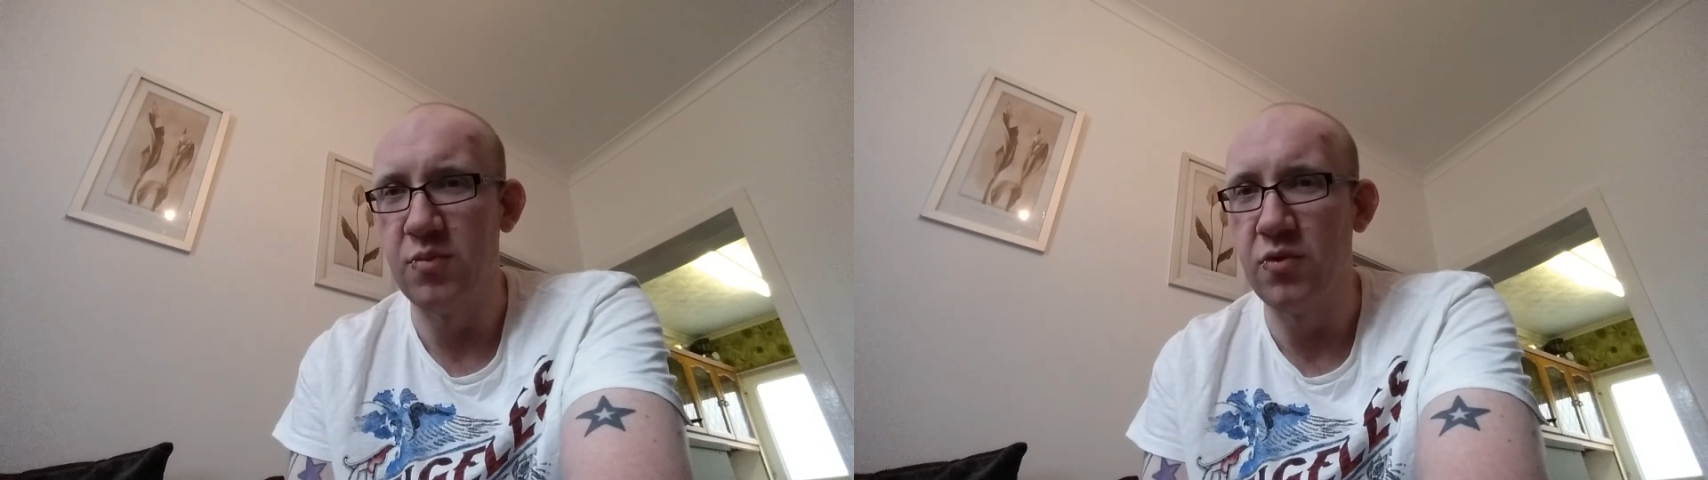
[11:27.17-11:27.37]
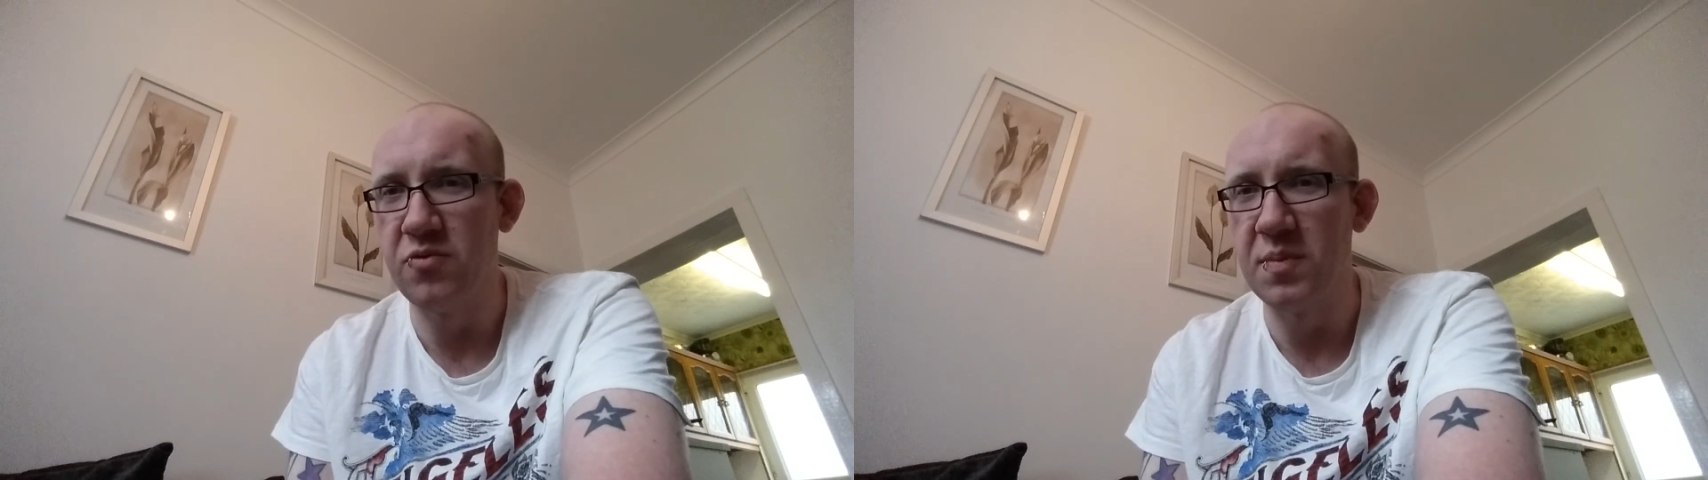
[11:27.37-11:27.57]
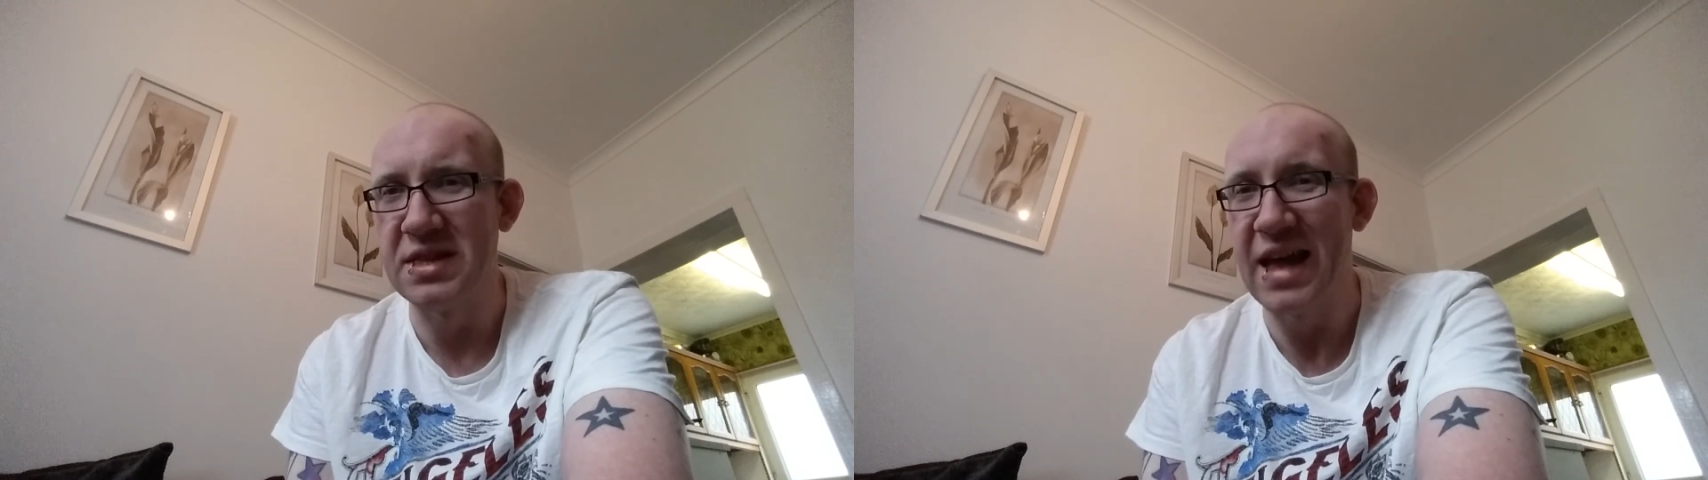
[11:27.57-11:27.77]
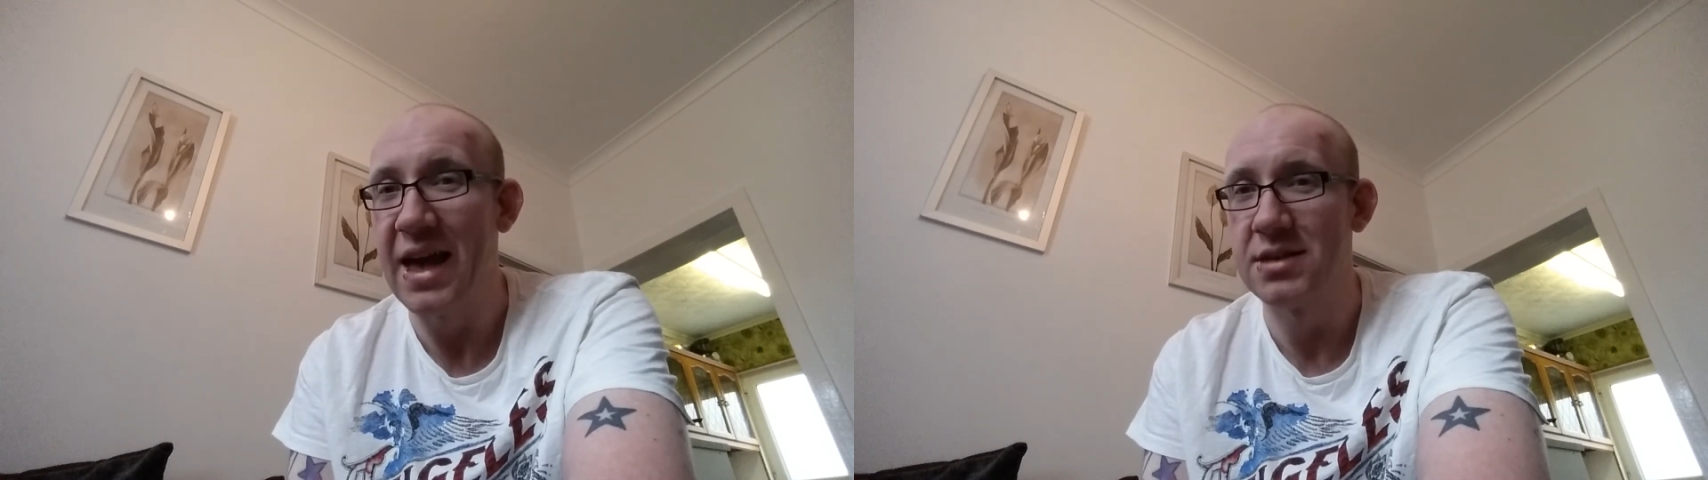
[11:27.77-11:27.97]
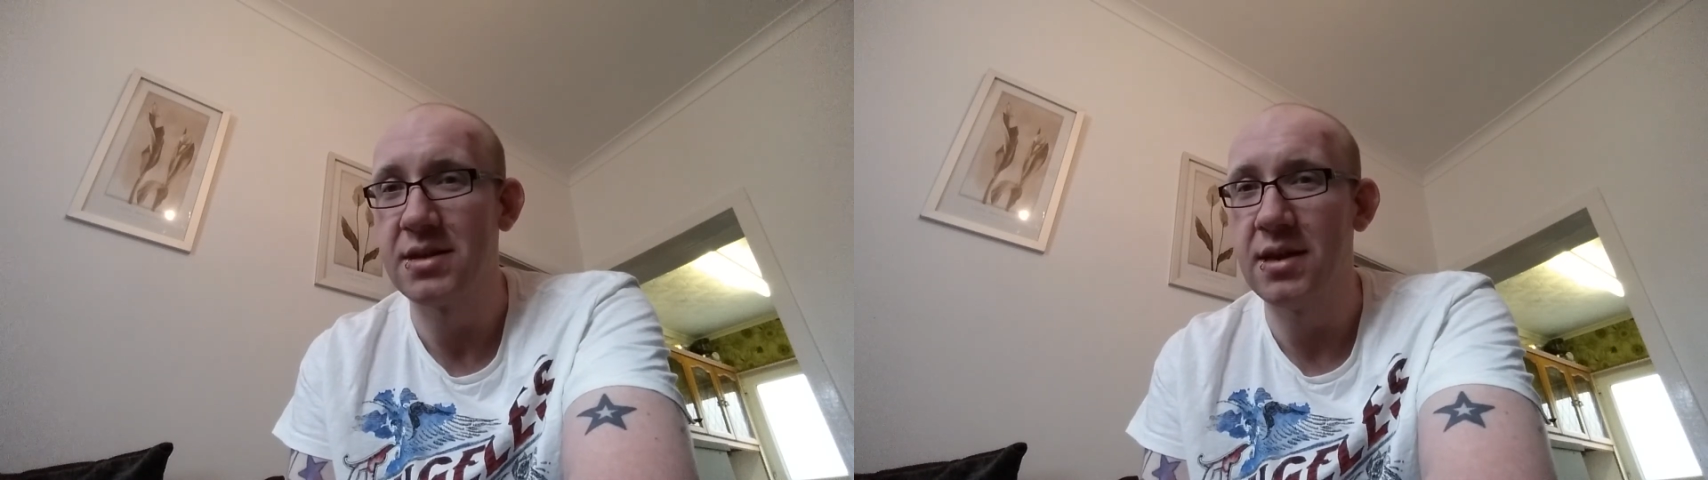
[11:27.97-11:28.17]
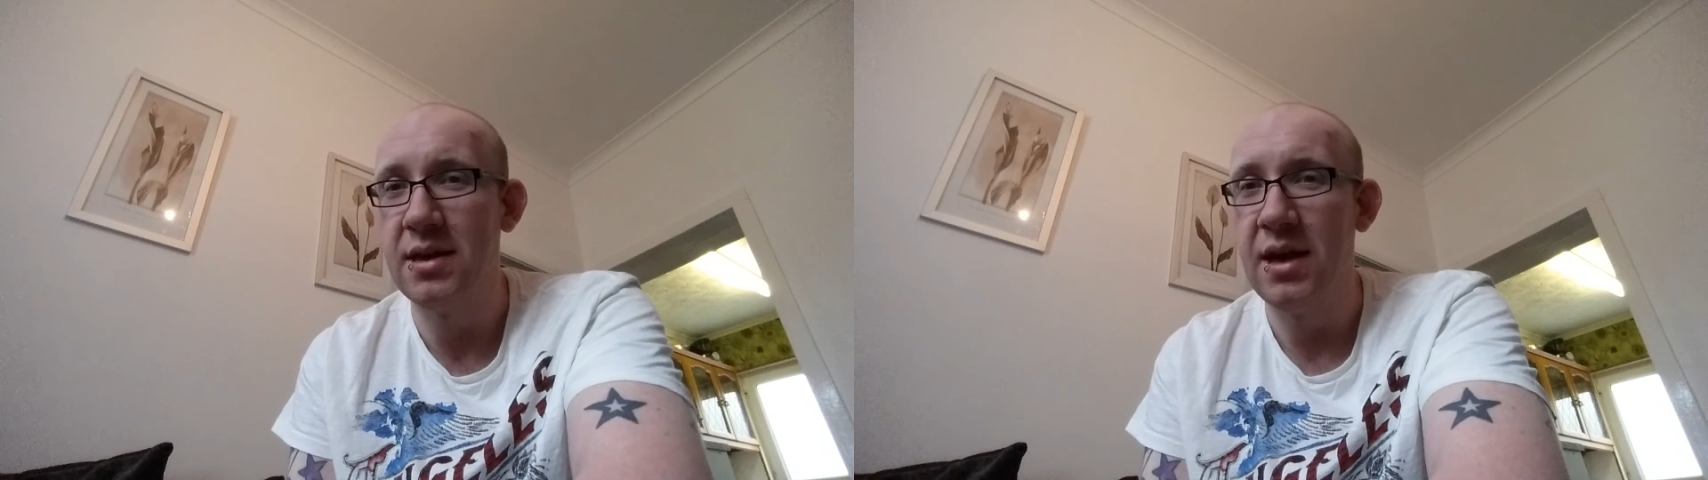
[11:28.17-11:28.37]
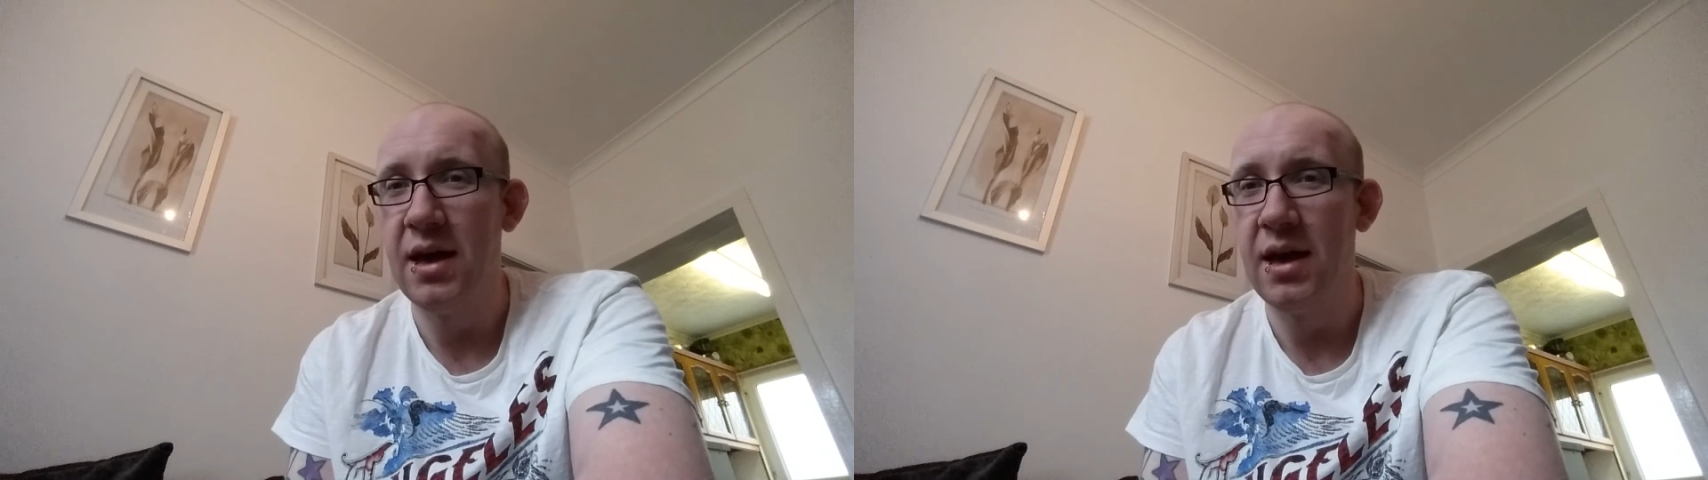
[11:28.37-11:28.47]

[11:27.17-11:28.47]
moved my desk,